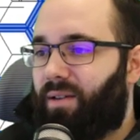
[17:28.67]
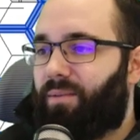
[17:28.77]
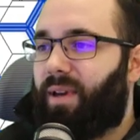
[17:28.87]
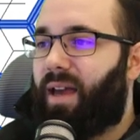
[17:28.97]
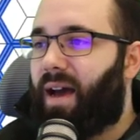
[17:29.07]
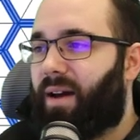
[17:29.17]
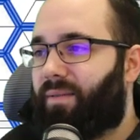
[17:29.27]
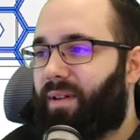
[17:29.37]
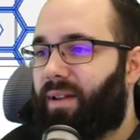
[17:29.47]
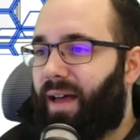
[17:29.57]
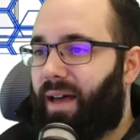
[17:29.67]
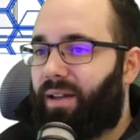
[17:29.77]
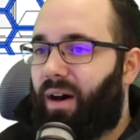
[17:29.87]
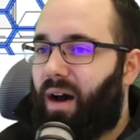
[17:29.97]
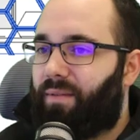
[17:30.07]
we have that
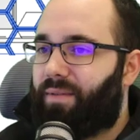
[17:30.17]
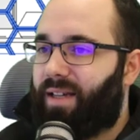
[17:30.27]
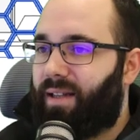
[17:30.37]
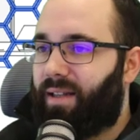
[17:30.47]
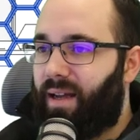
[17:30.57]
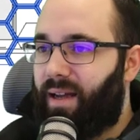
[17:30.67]
offset